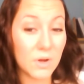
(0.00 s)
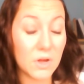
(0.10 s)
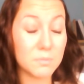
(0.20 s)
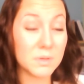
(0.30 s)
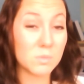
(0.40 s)
I
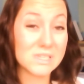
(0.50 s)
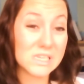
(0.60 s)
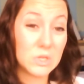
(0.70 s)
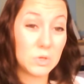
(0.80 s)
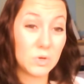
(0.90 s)
hope it
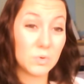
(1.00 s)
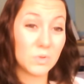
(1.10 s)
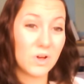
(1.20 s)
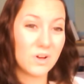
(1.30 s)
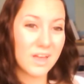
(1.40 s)
wasn't too
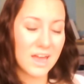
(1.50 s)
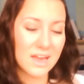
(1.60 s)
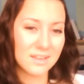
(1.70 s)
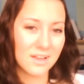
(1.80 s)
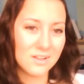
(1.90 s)
long,
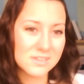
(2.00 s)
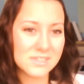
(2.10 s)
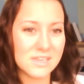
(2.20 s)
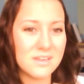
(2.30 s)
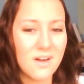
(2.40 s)
and I'll
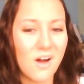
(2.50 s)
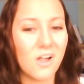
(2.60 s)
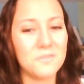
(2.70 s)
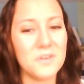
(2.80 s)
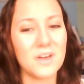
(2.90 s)
see
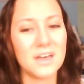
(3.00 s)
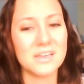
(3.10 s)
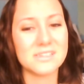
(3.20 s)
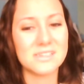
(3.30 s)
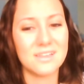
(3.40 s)
all of you
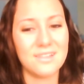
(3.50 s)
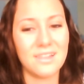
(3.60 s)
guys